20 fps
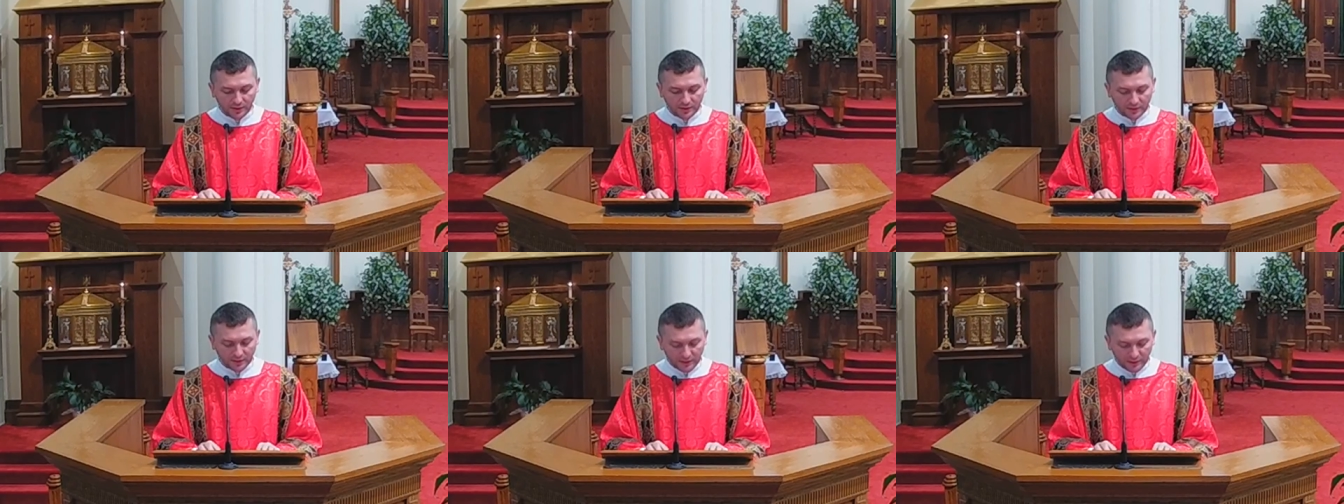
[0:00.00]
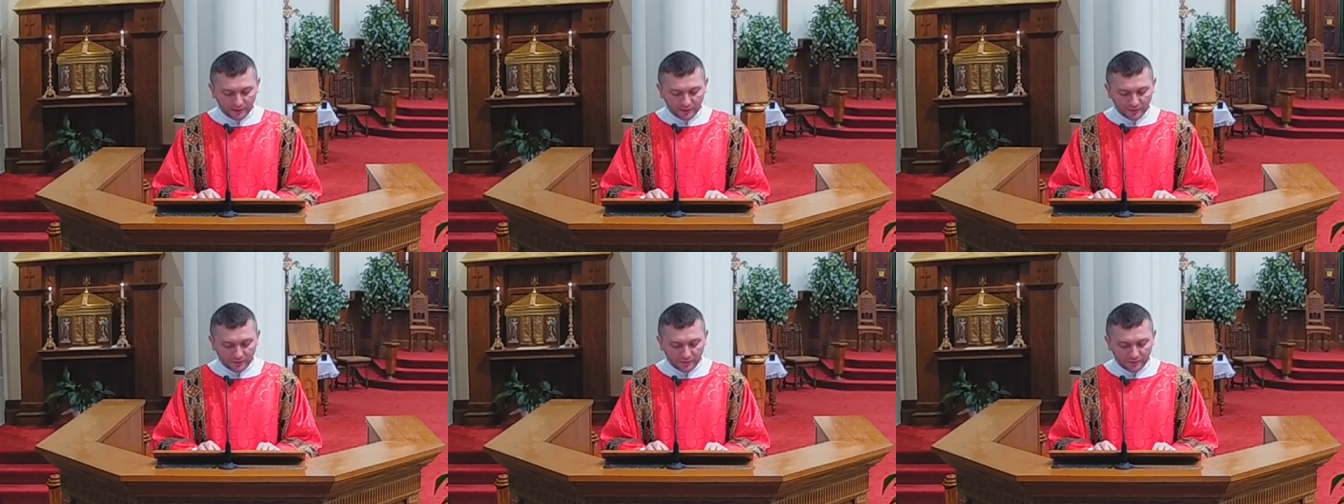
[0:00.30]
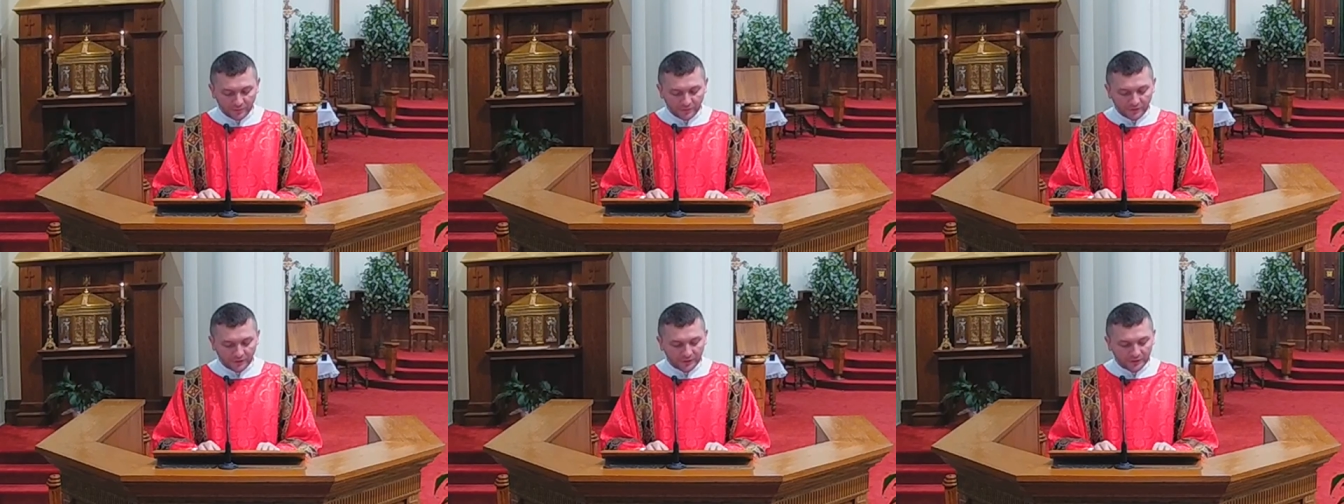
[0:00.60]

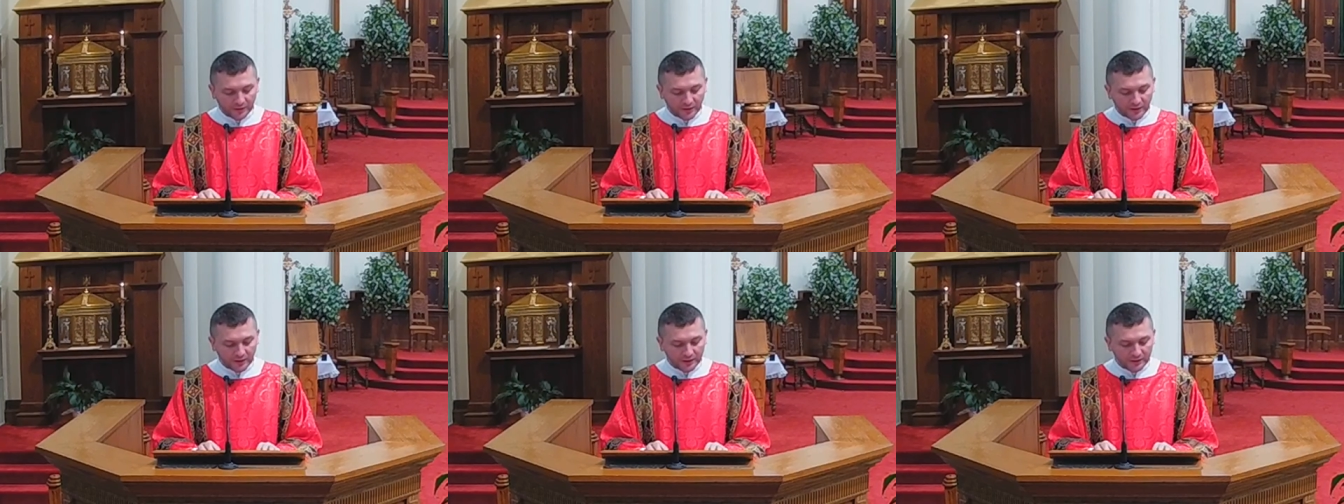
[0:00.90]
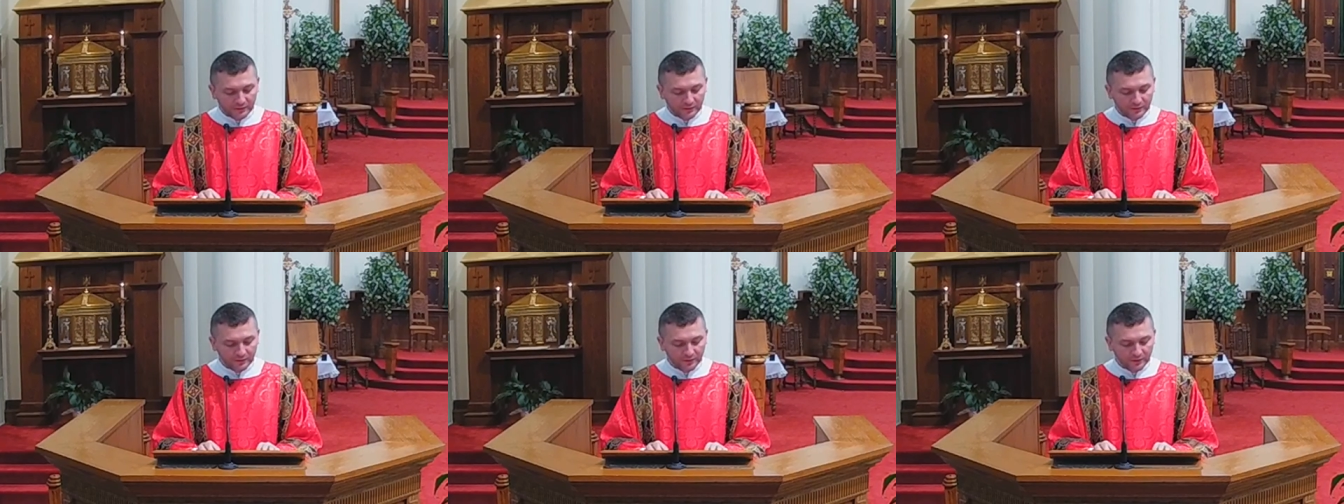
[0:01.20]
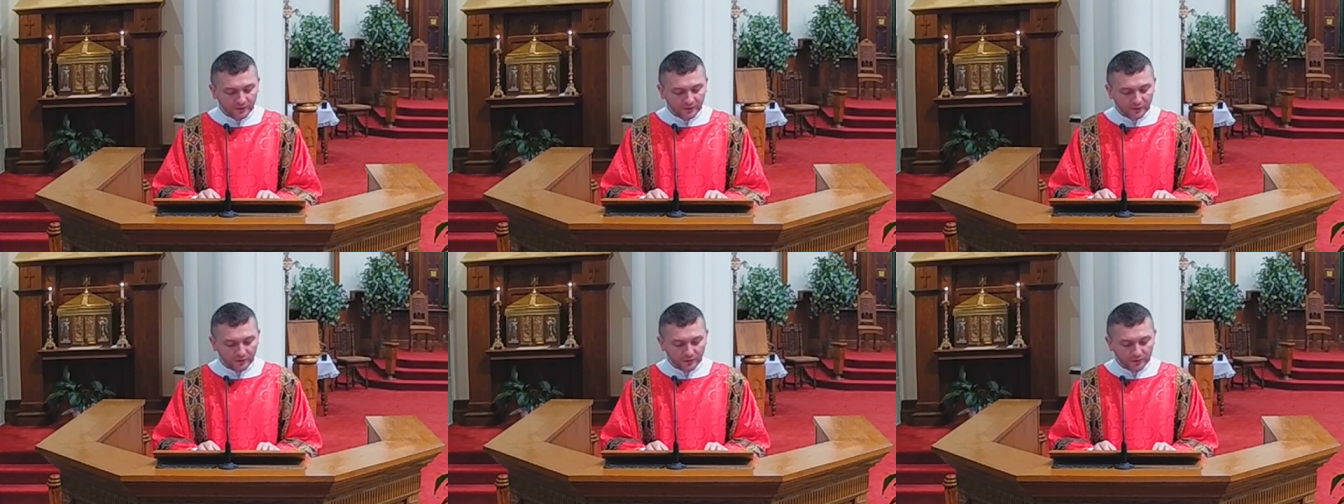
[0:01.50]
Death and
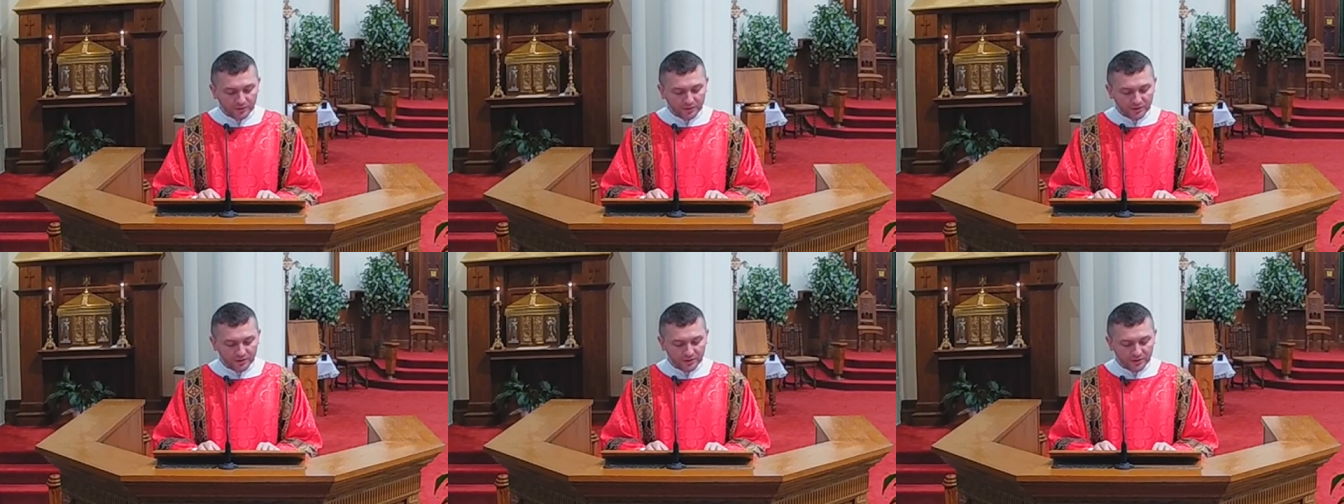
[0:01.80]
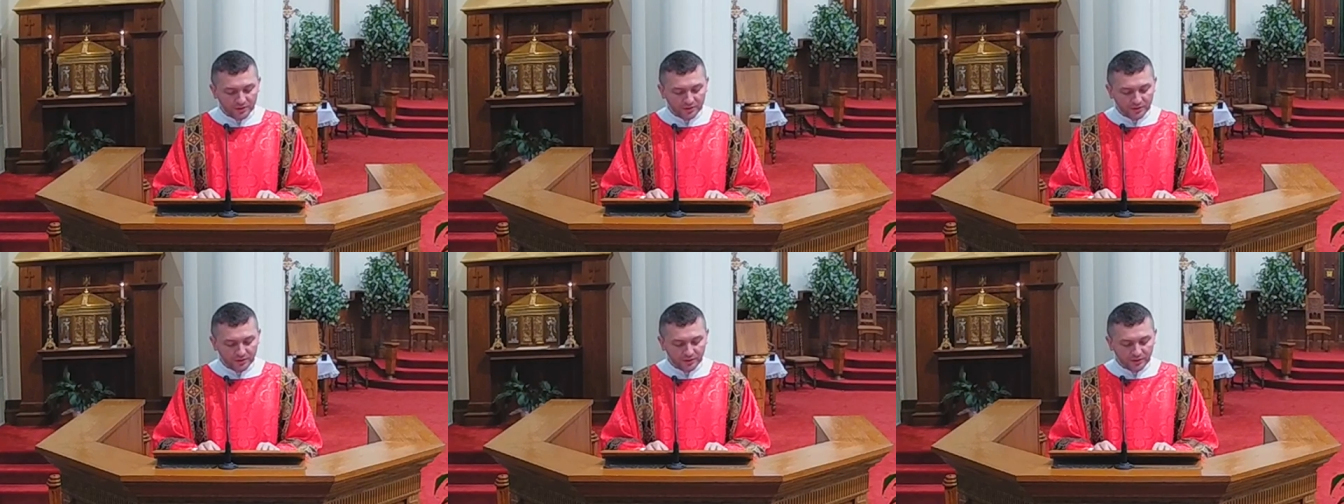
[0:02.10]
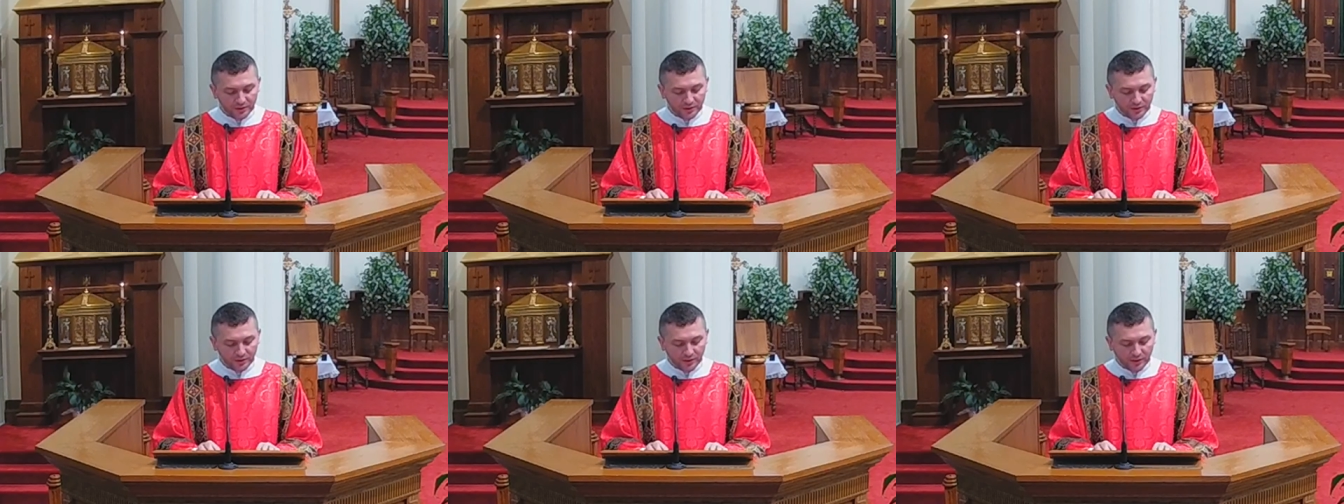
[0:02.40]
envy, loss
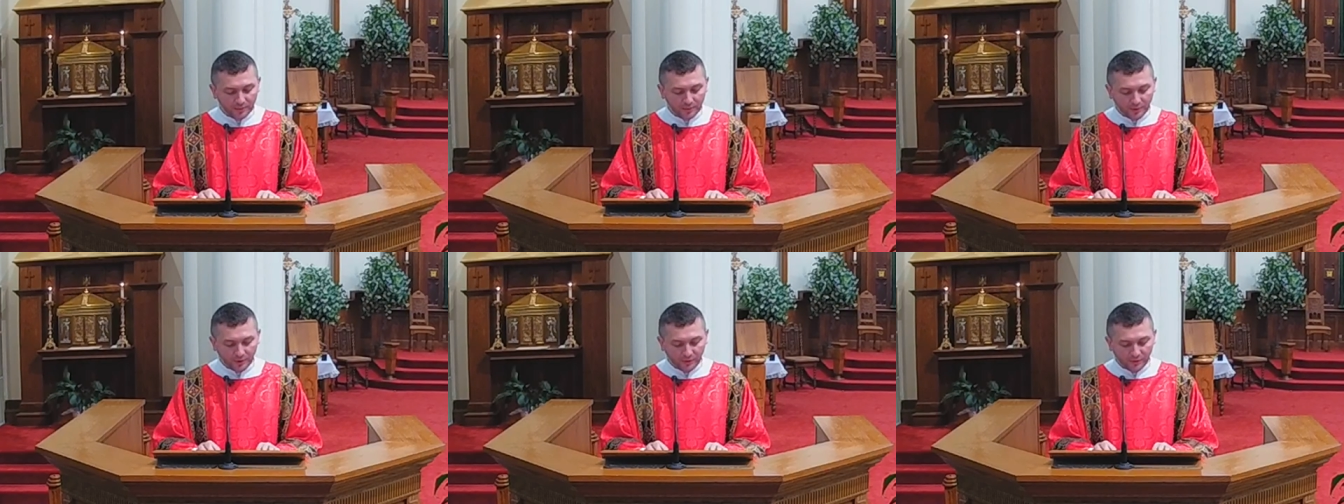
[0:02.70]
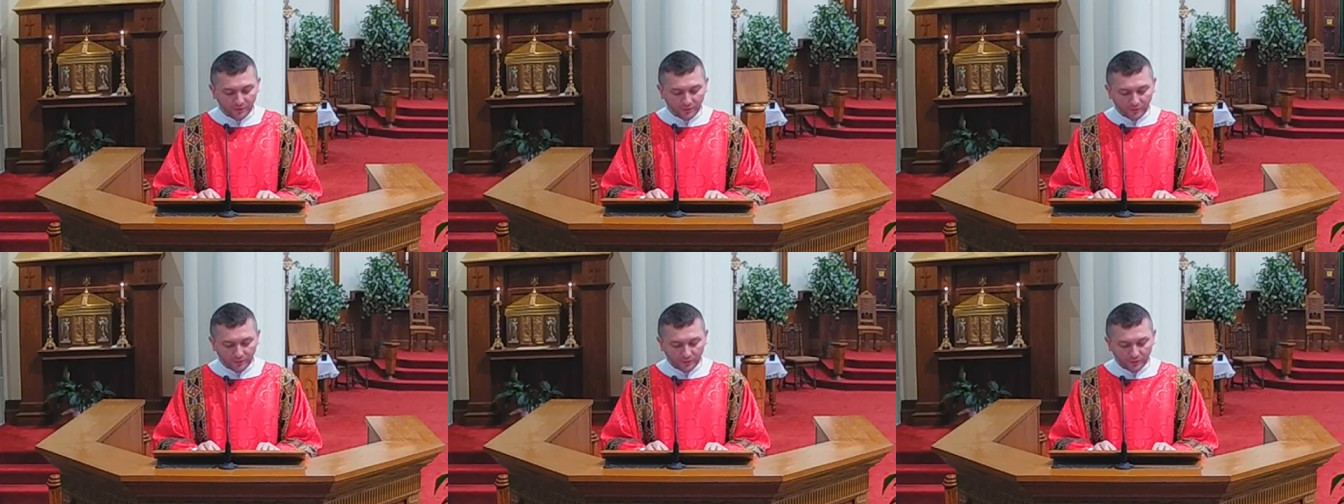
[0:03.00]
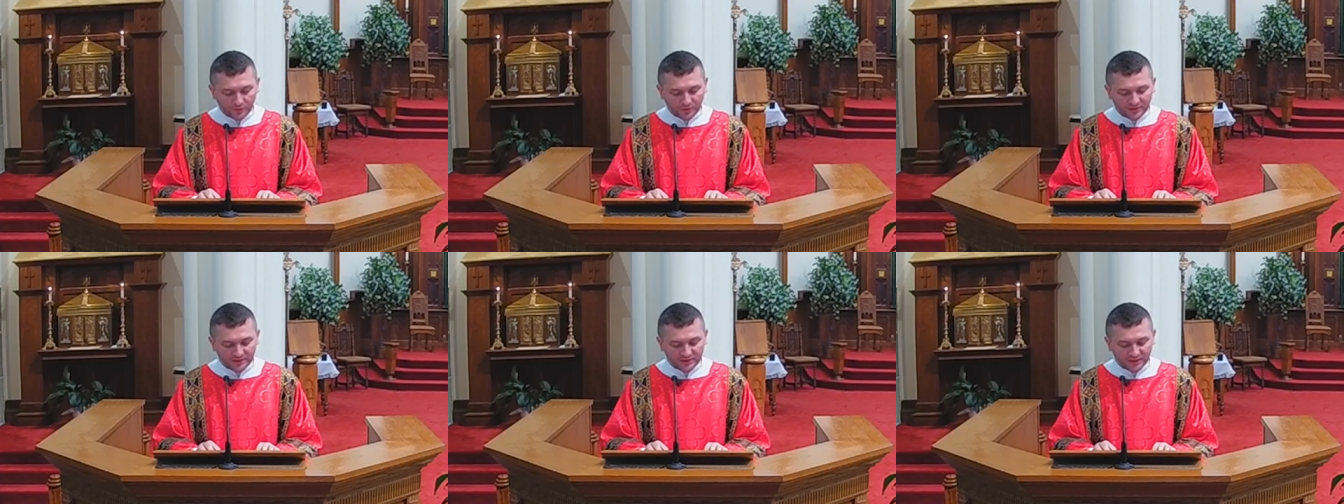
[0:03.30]
need above
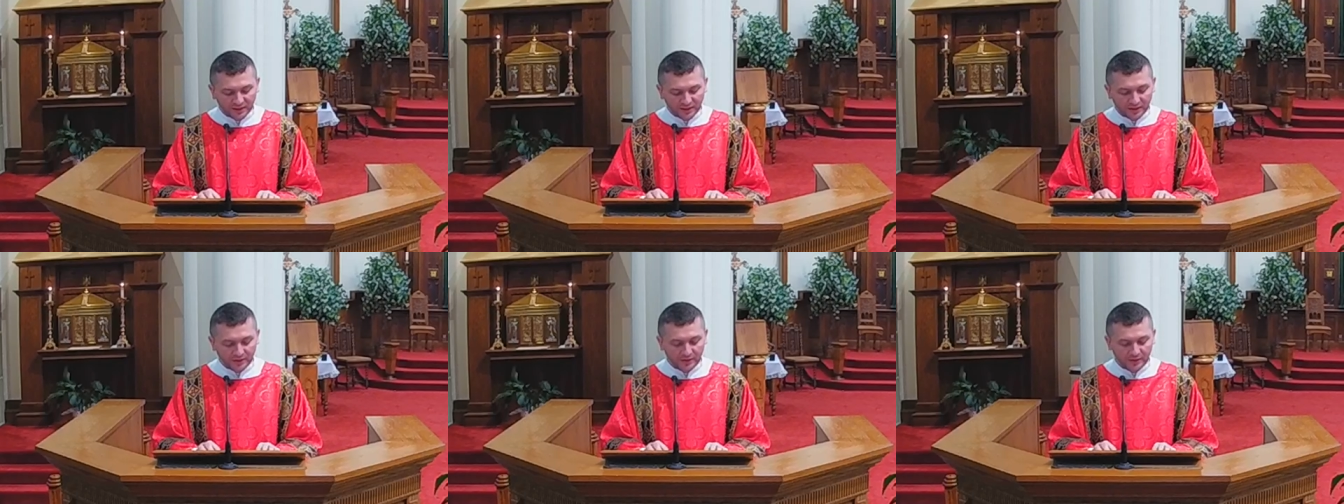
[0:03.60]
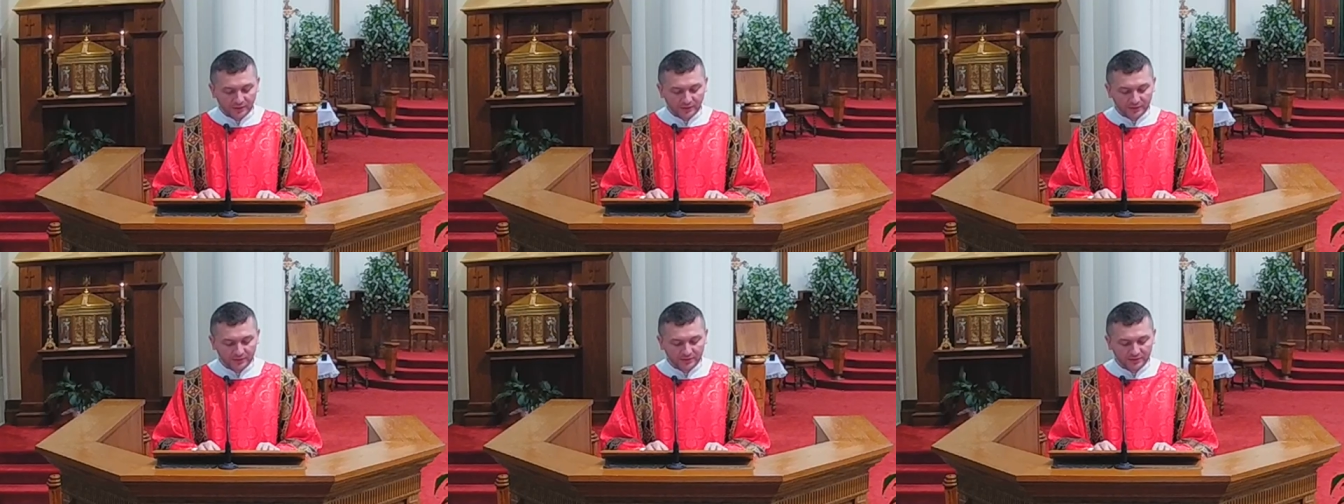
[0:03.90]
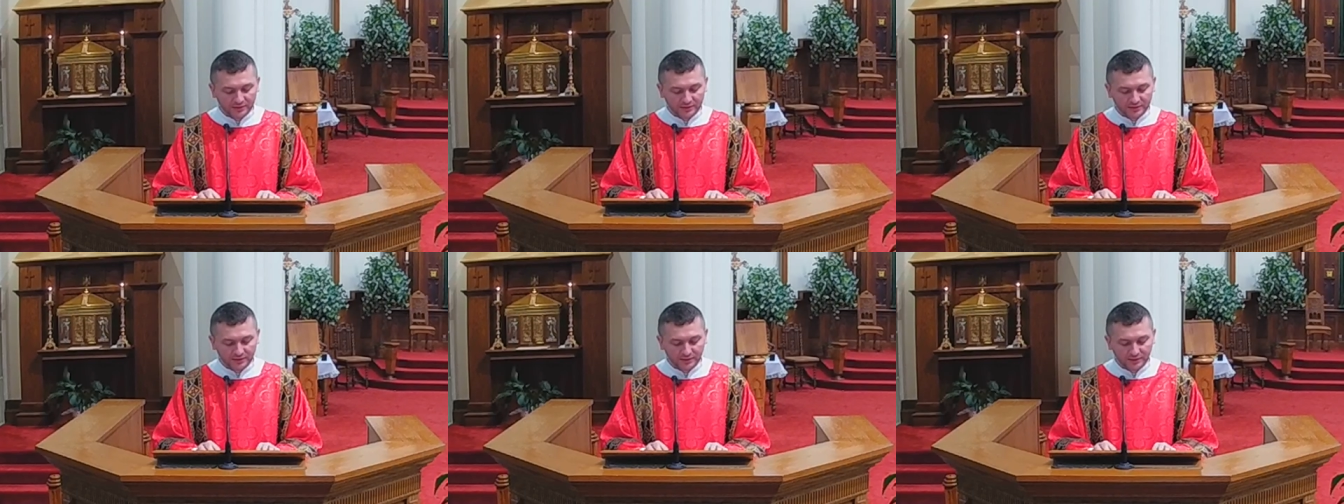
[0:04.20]
all
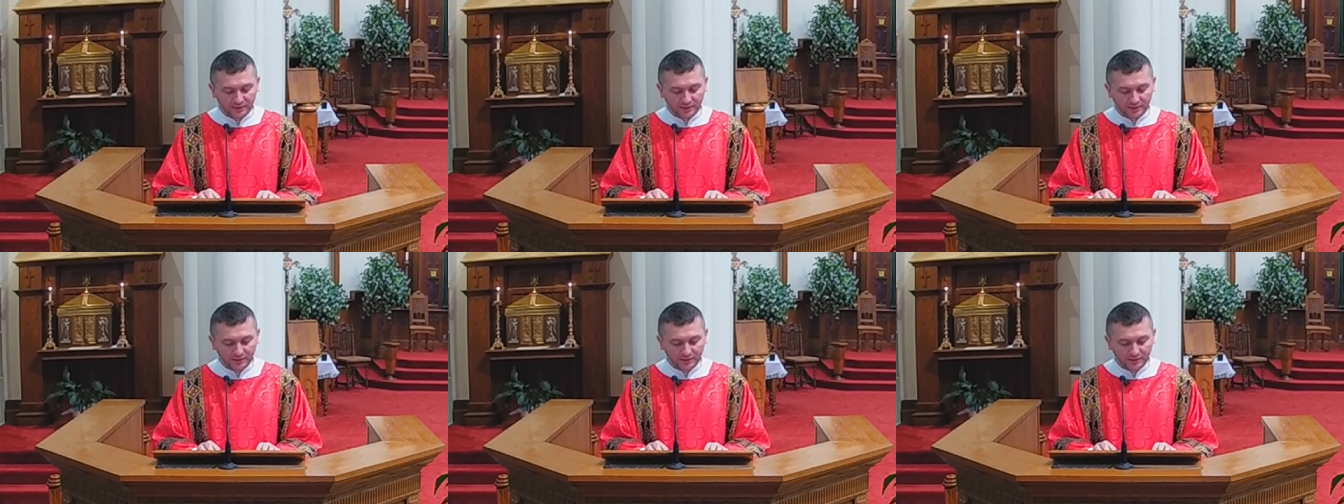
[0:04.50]
silence,